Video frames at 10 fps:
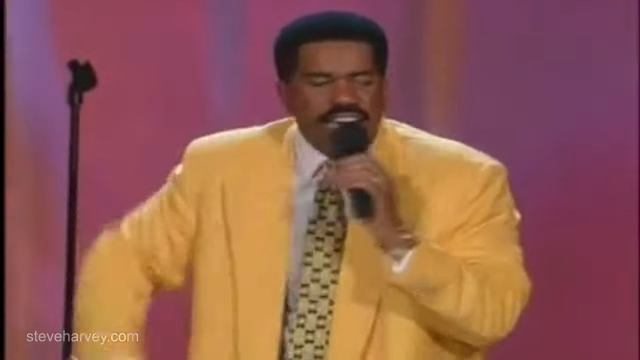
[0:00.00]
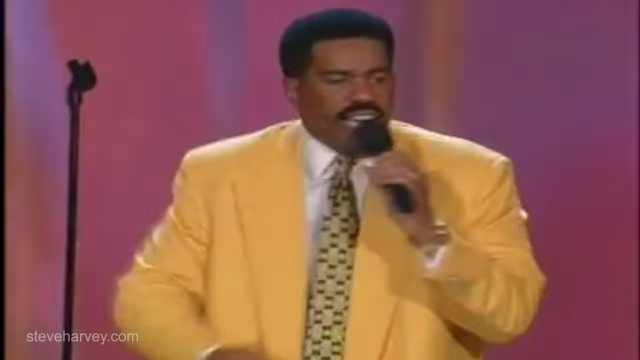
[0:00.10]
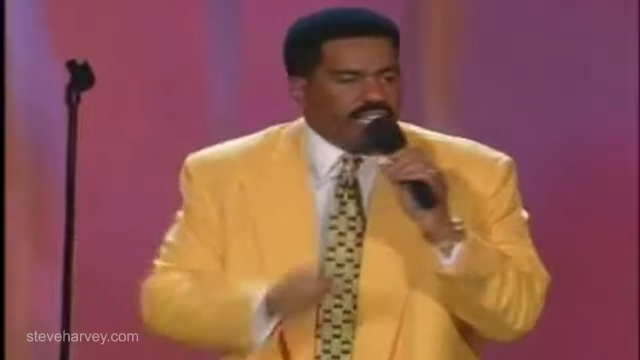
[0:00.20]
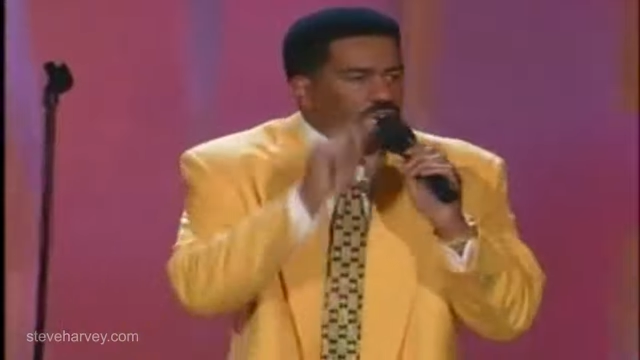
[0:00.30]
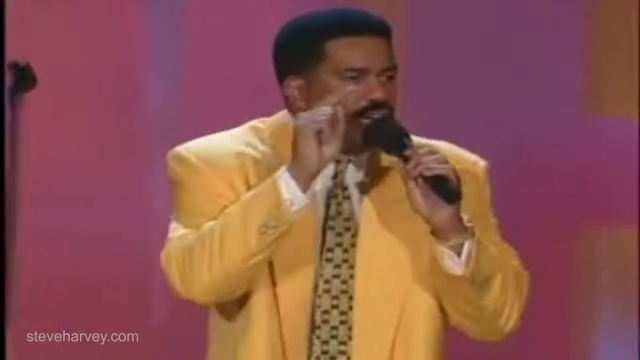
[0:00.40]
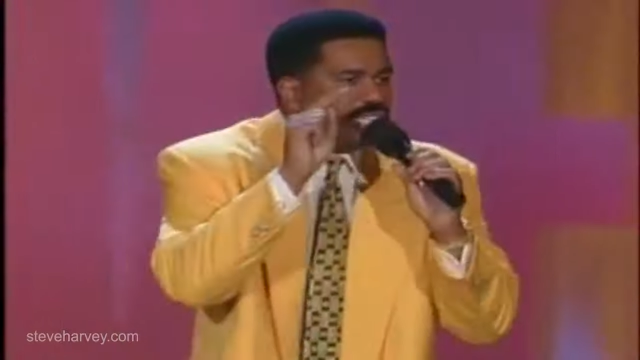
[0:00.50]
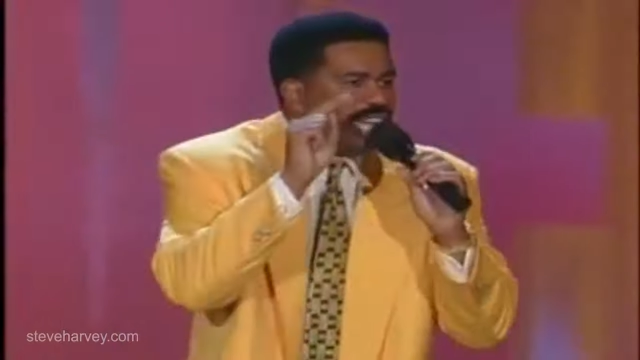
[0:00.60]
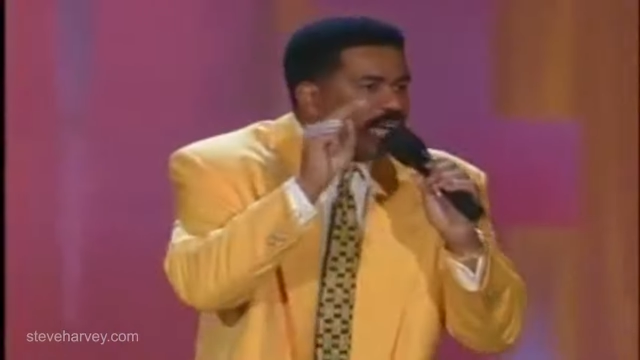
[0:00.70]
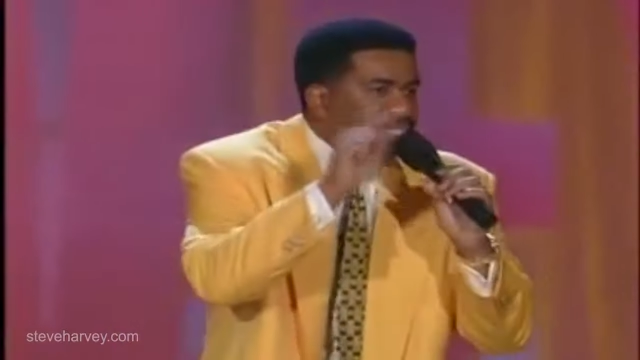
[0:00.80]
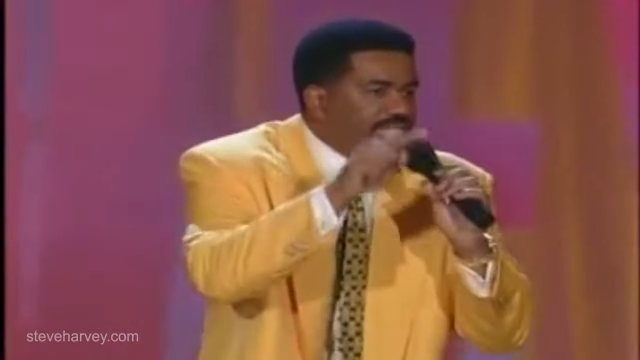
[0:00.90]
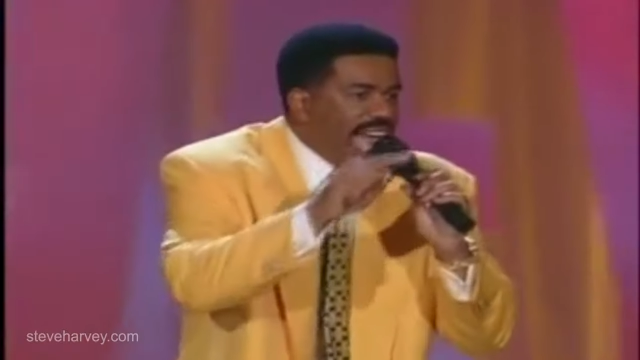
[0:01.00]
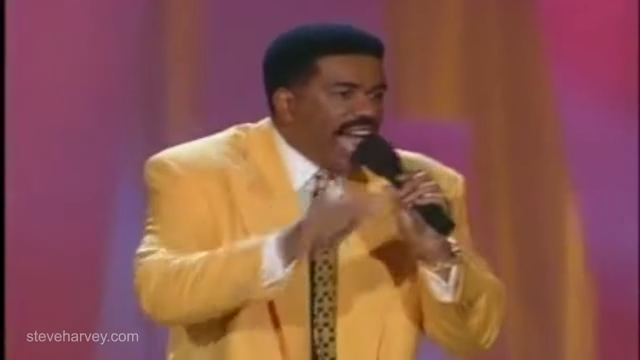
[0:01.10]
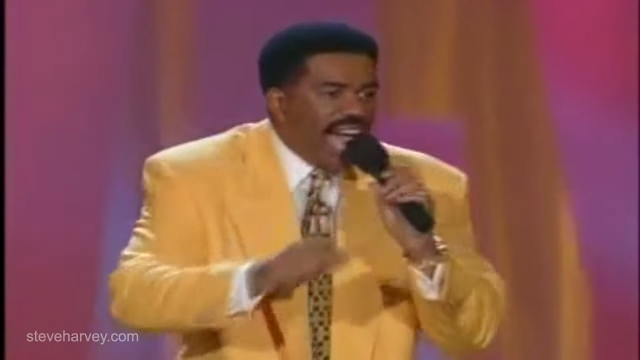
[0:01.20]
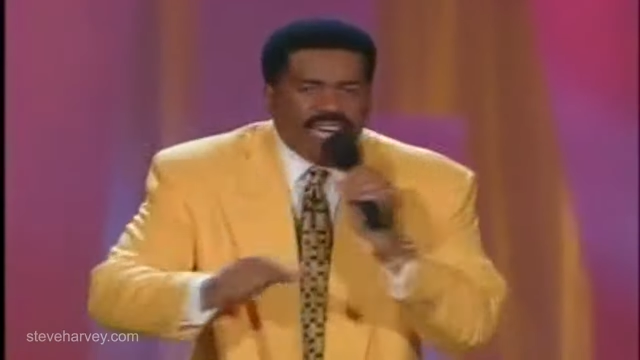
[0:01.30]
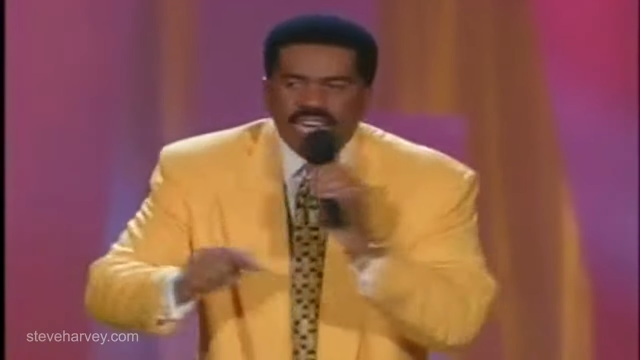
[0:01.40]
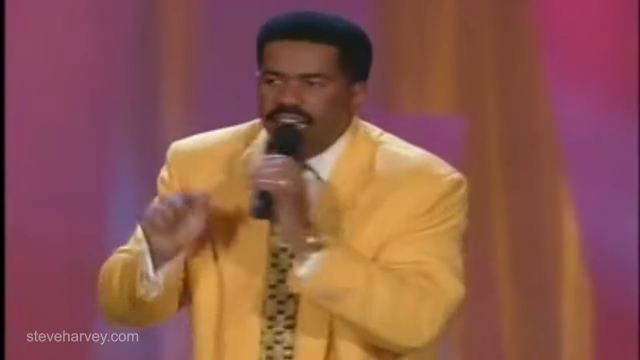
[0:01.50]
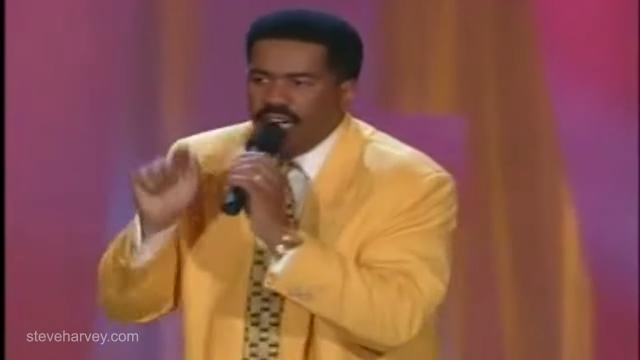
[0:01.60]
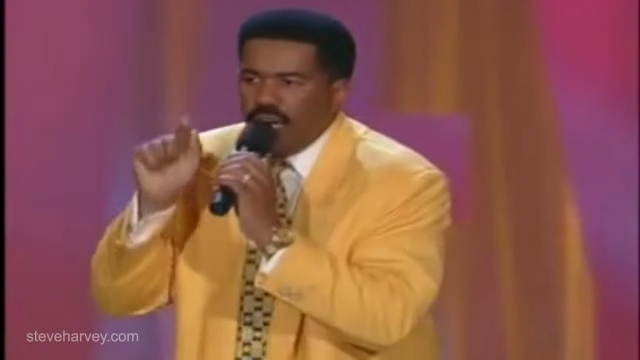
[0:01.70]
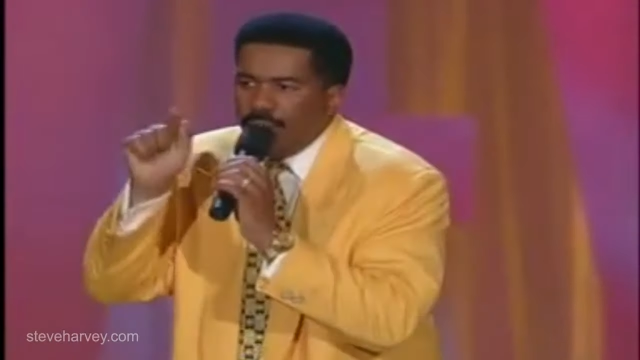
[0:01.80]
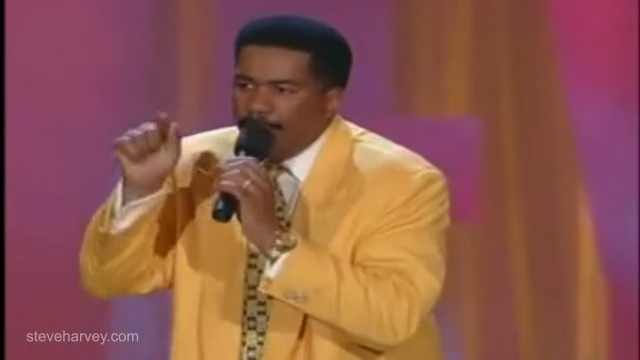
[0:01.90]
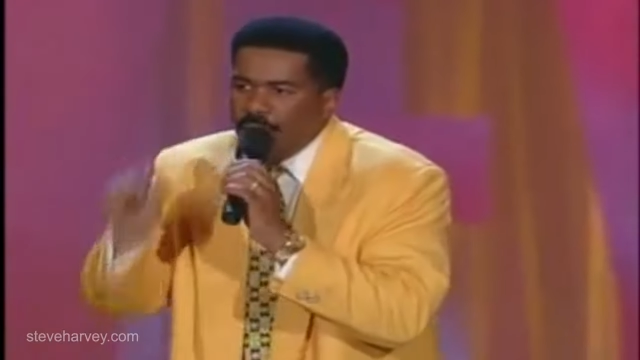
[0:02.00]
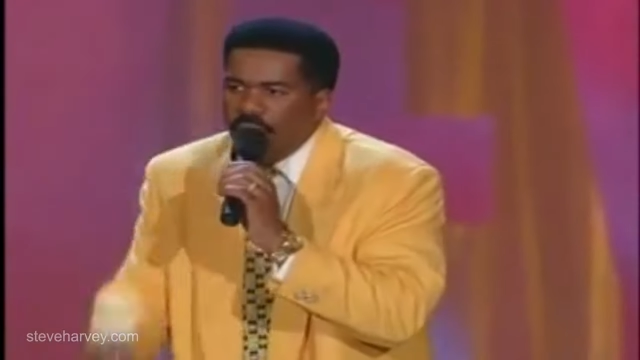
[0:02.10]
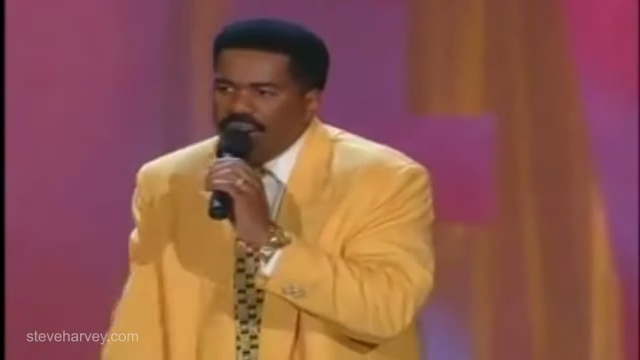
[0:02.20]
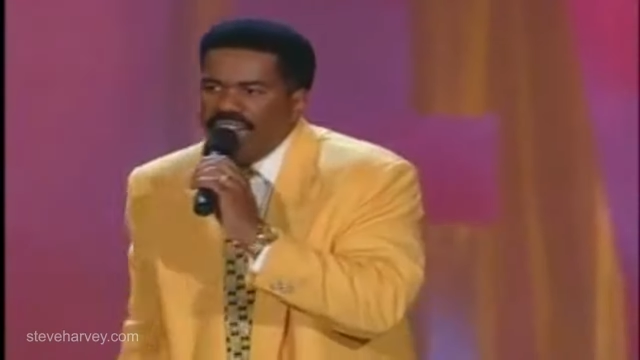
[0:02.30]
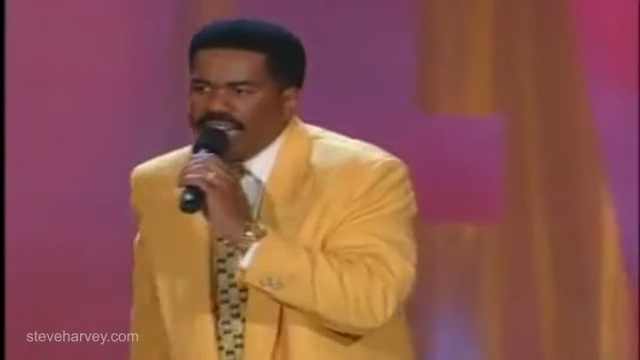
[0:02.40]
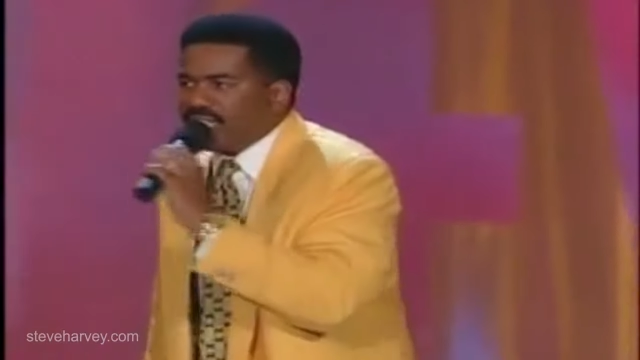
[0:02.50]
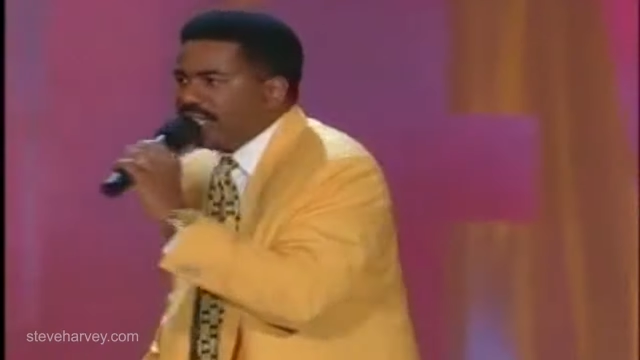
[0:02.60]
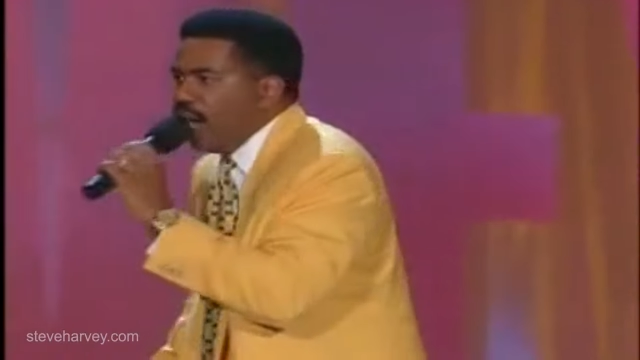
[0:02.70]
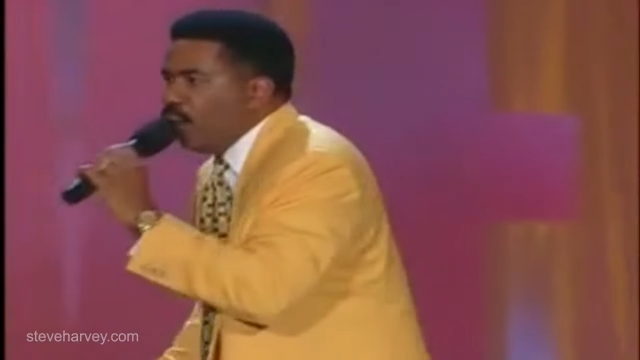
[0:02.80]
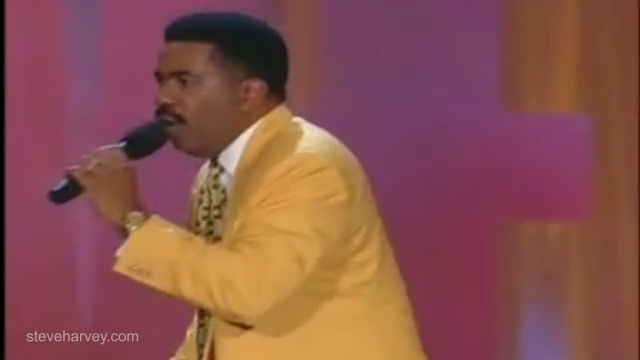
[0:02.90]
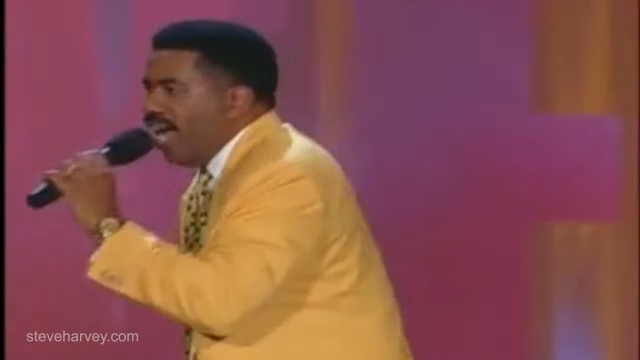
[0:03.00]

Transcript: and you looked outside and the little boy next door